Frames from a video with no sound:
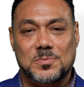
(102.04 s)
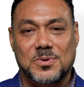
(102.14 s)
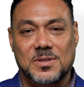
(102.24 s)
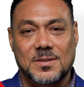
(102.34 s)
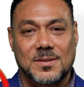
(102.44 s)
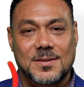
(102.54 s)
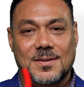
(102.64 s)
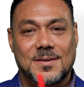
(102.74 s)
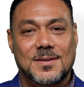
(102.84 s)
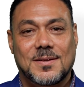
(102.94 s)
Spreading
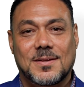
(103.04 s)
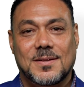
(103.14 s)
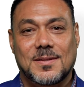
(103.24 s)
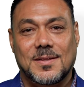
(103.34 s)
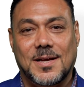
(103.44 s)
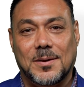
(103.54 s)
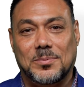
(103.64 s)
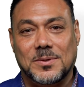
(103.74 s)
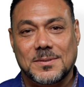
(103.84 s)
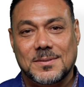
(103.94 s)
the
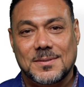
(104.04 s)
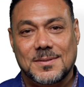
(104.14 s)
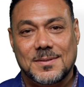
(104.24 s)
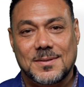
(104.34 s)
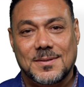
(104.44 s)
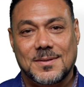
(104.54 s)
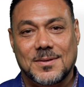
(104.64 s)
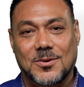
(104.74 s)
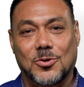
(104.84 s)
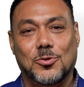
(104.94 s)
happiness
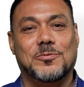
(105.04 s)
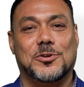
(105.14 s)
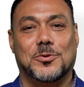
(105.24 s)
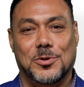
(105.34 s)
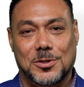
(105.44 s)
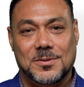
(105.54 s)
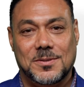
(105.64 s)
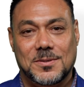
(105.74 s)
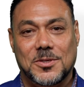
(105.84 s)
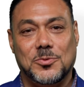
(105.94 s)
all over the world.
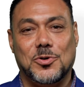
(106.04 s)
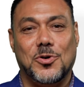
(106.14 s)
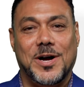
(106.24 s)
Here we go,